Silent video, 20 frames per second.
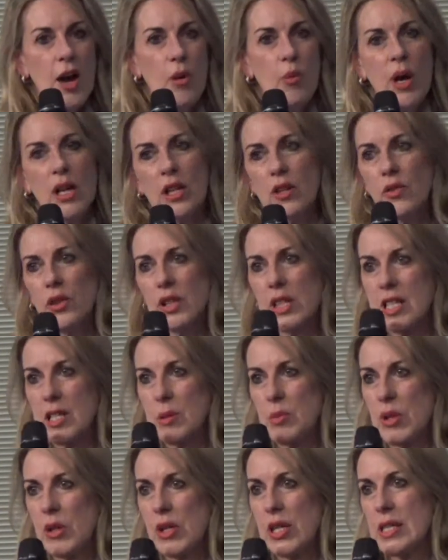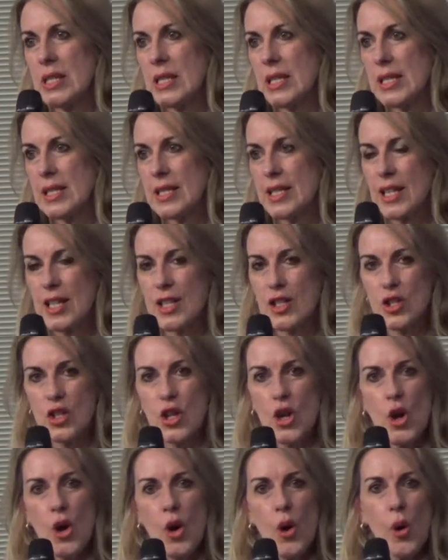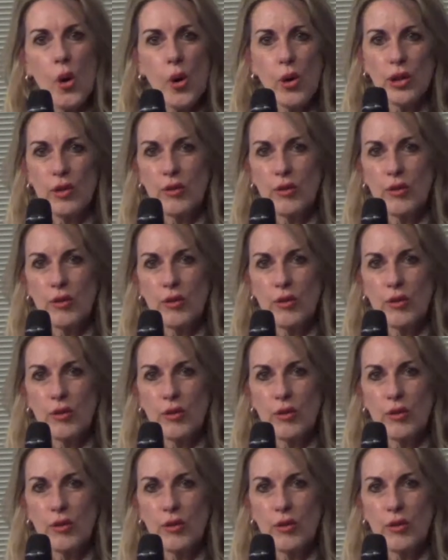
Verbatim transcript: wonderful experiences, and all